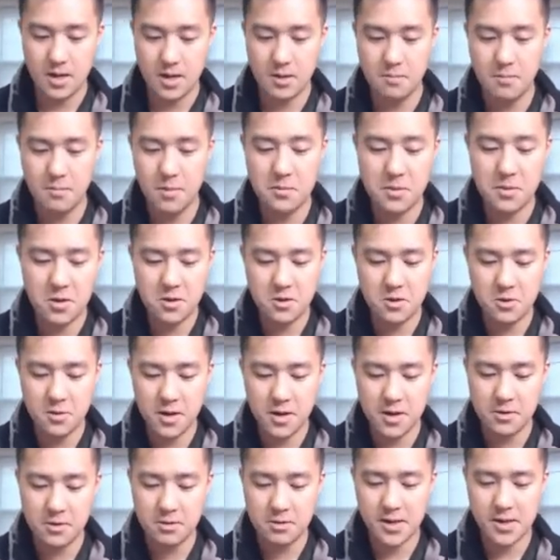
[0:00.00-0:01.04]
Mimikyu,
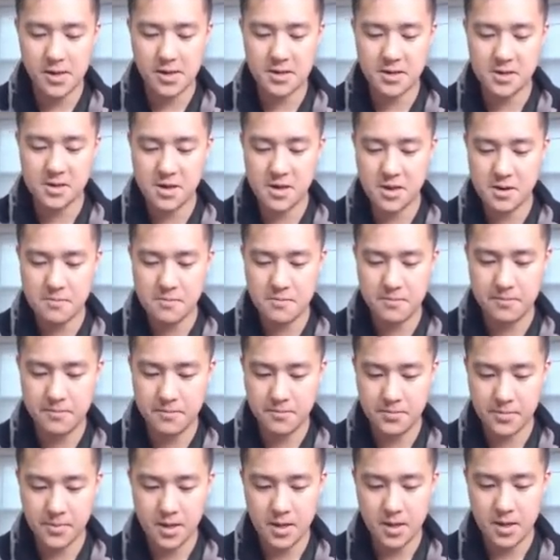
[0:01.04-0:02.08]
I do like this card.
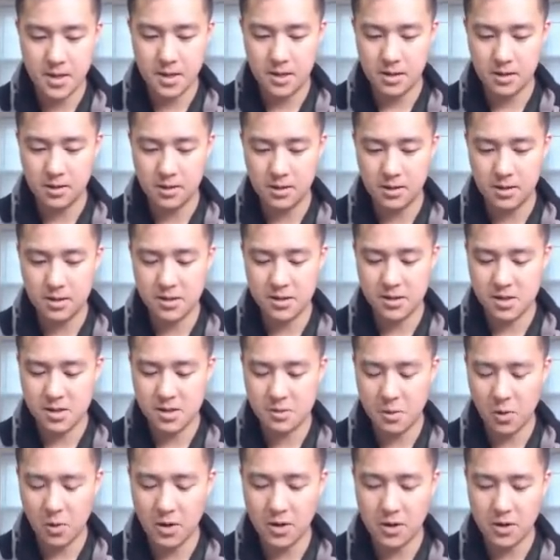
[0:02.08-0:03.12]
Lillie's
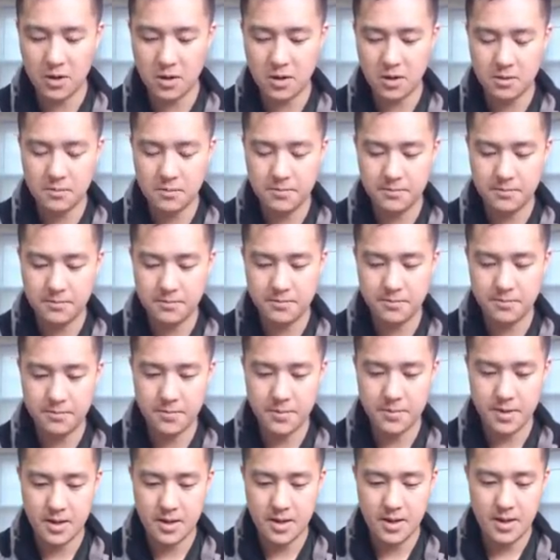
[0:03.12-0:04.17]
Pokédoll.
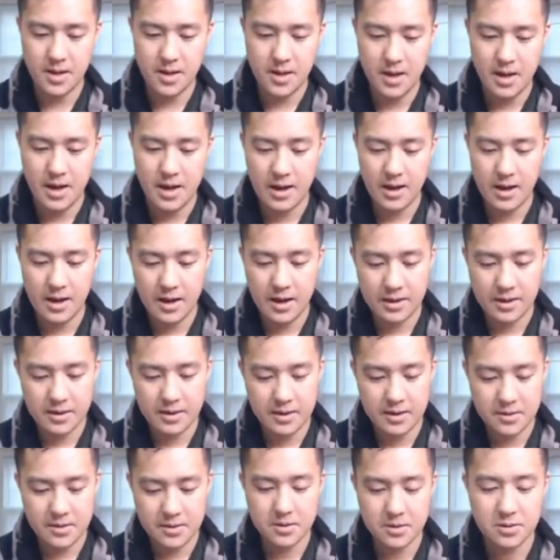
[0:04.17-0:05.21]

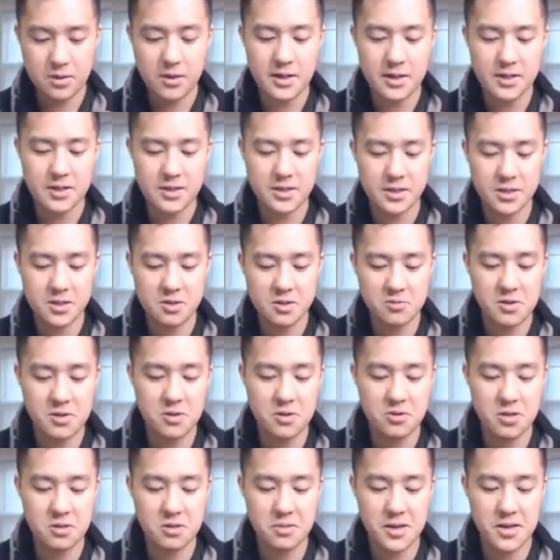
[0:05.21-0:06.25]
Uh, so actually, let's just redo
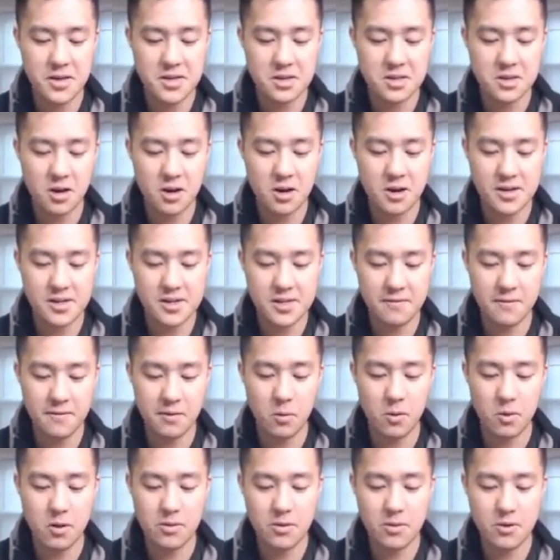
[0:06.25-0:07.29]
this. Play this card as if it
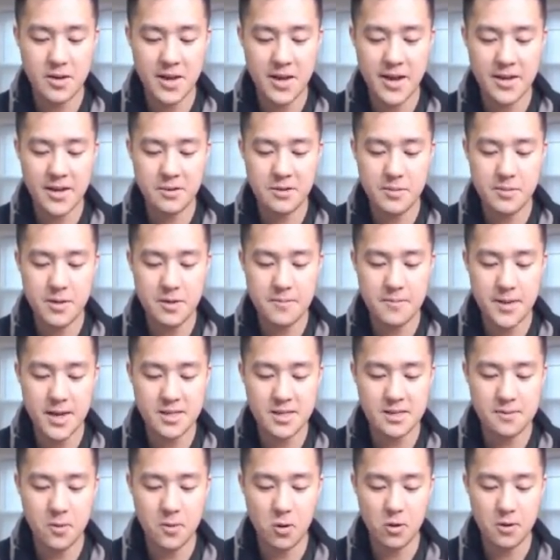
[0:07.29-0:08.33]
were a 30 HP
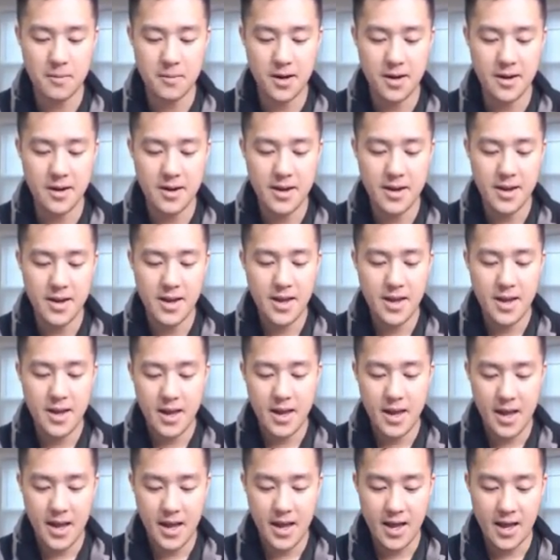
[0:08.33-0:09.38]
basic Pokemon.
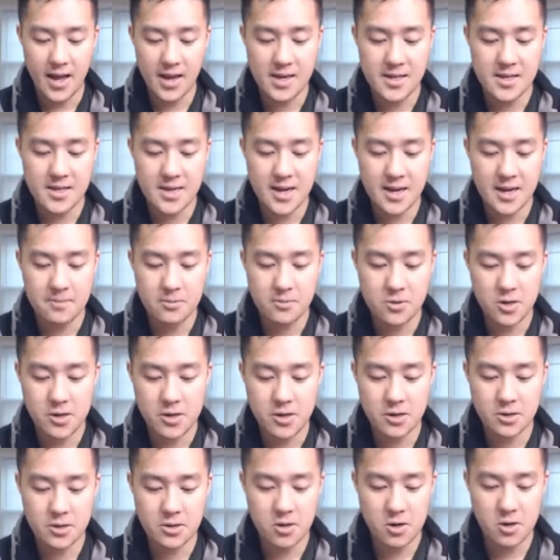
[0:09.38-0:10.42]
At any time during
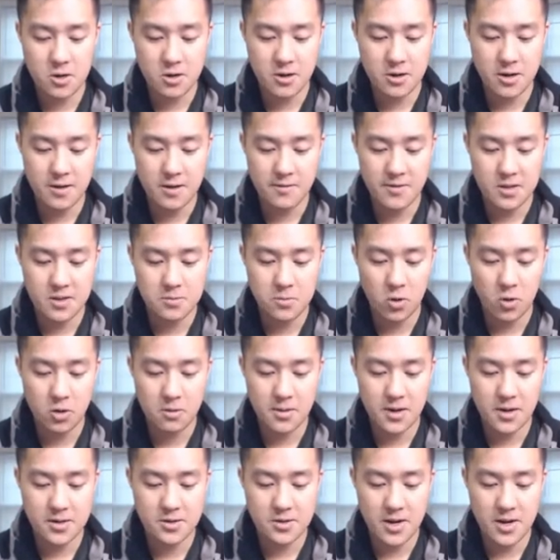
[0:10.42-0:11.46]
your turn, if this
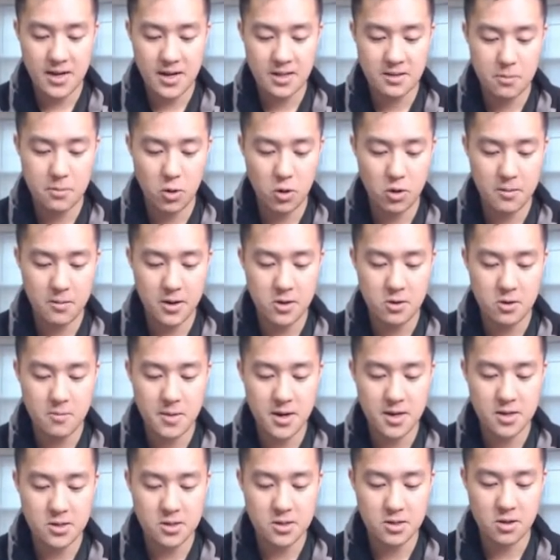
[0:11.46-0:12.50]
Pokemon is your active Pokemon, you
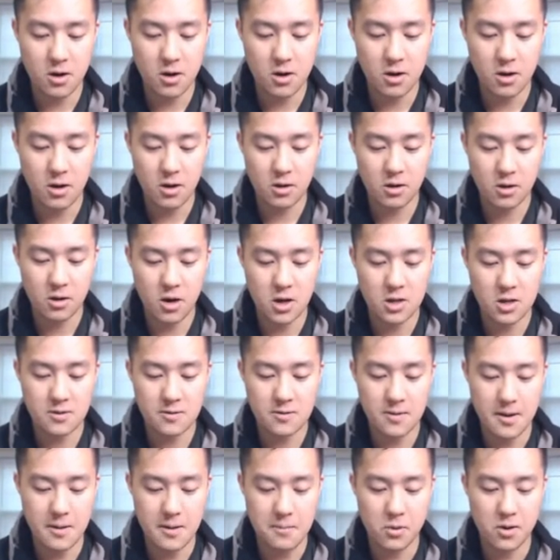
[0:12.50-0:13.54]
may discard all cards
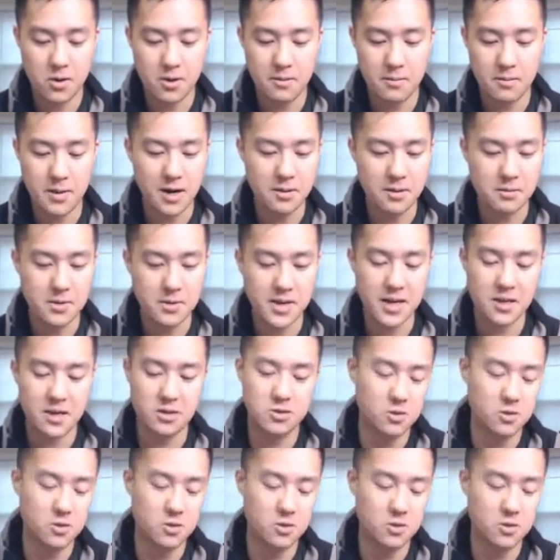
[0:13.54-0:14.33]
from it and put it in the bottom of your deck.